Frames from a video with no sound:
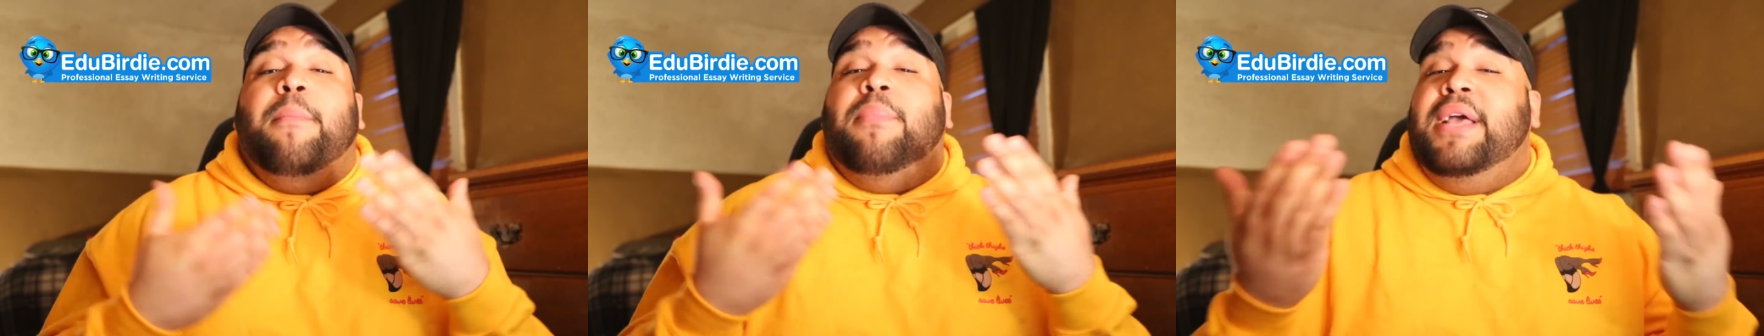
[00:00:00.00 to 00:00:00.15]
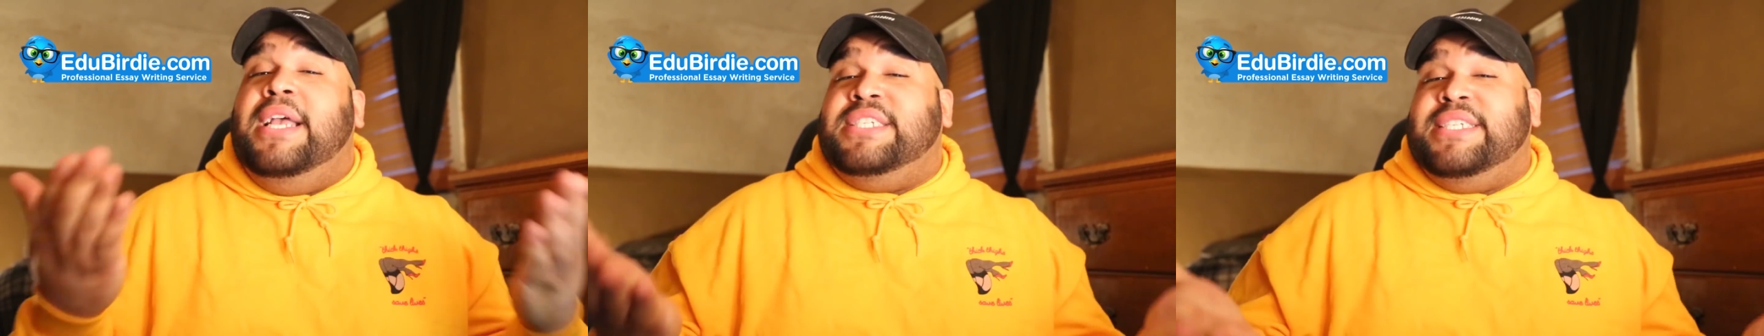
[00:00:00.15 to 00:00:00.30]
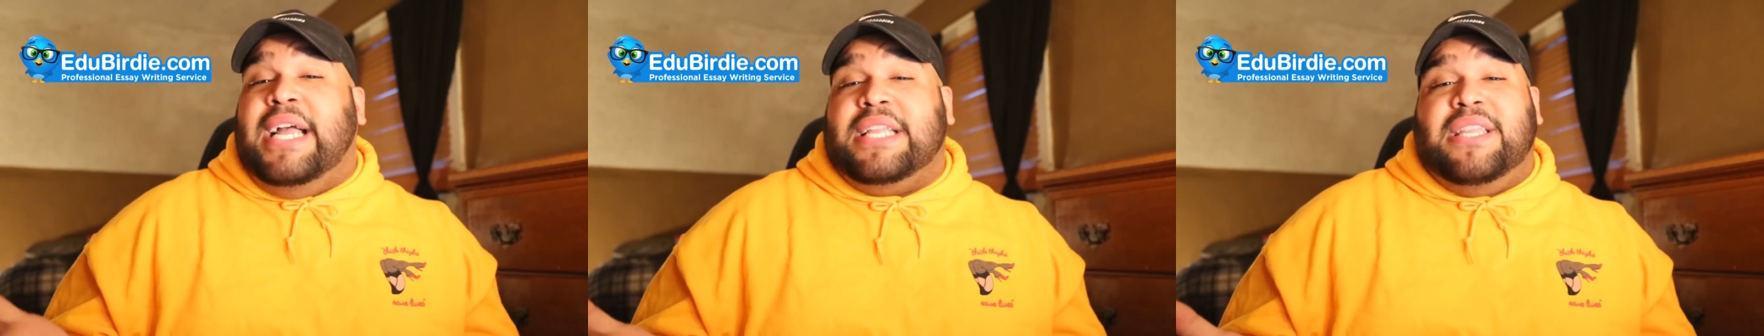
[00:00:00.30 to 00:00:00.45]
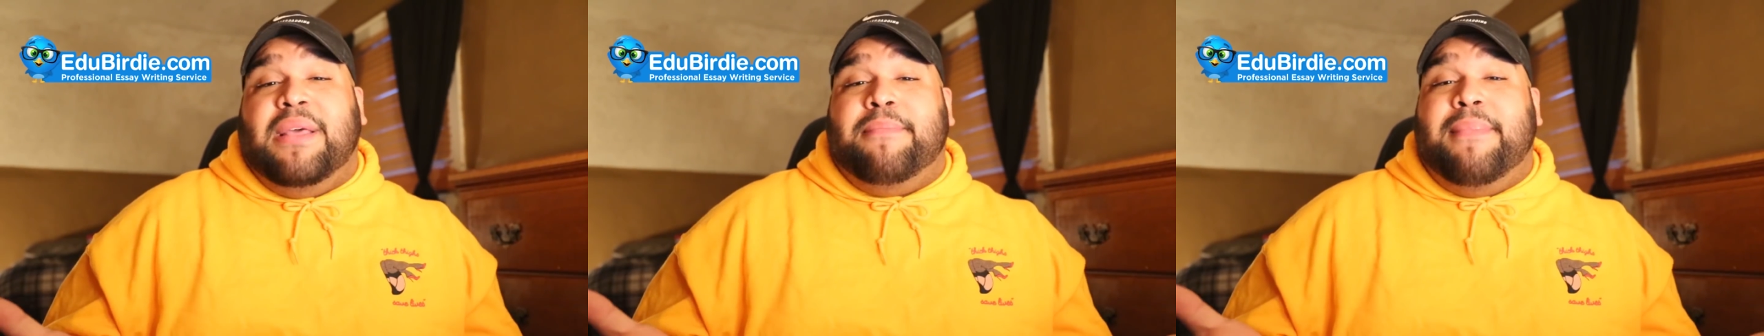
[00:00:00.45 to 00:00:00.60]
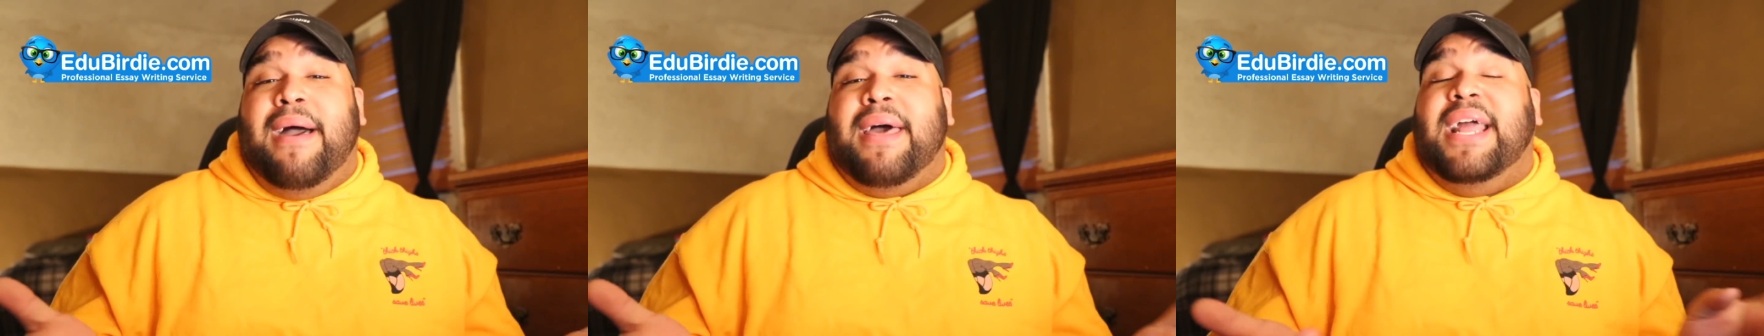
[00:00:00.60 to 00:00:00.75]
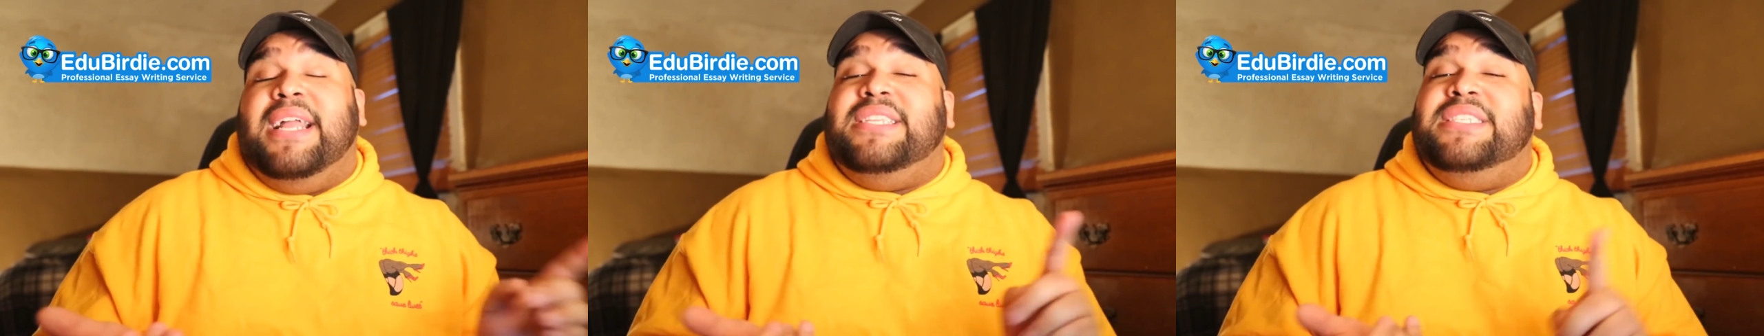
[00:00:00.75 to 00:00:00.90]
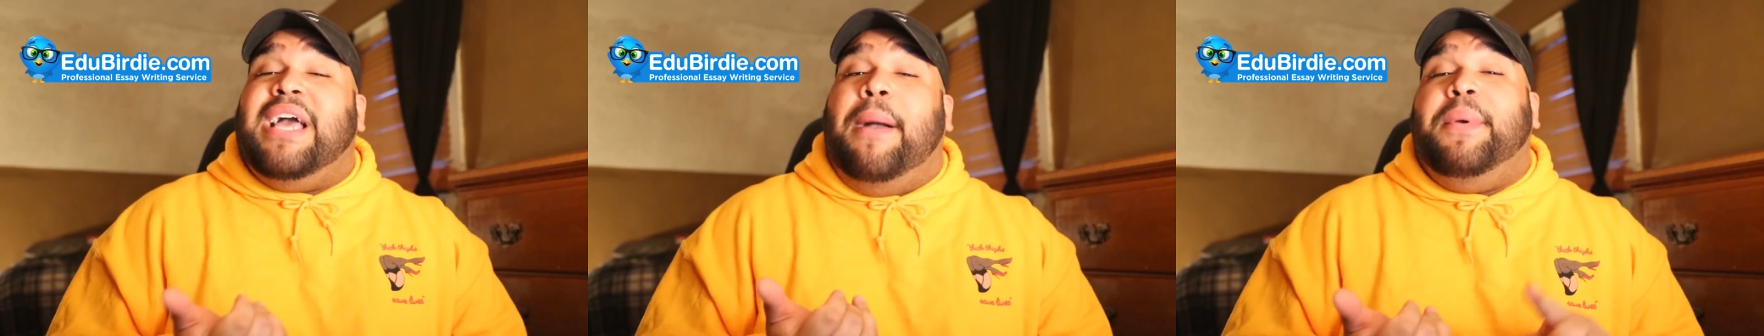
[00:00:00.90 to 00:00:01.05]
please check them out at